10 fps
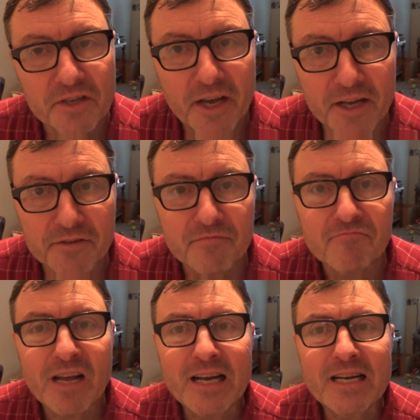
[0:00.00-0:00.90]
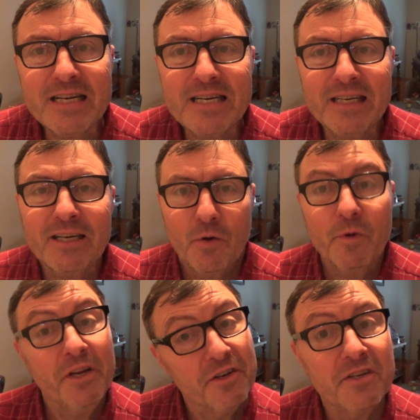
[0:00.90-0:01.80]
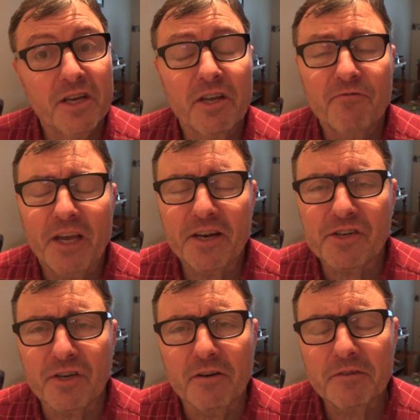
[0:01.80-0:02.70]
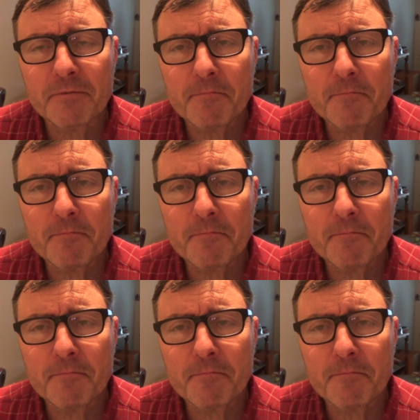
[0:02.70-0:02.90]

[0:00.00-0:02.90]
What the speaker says: that, we need to take advantage of.